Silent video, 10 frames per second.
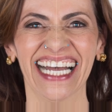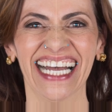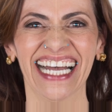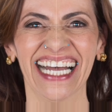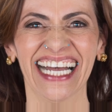
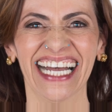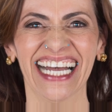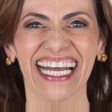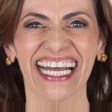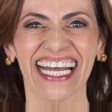
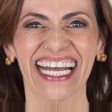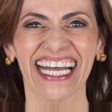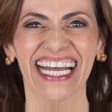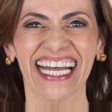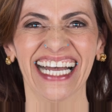
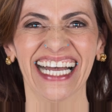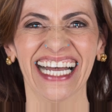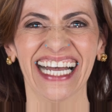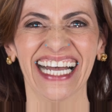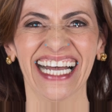
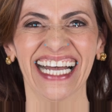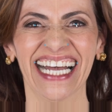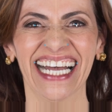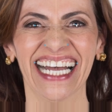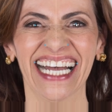
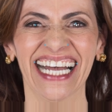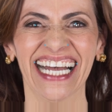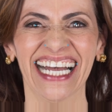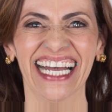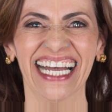
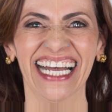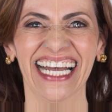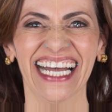Nothing is said.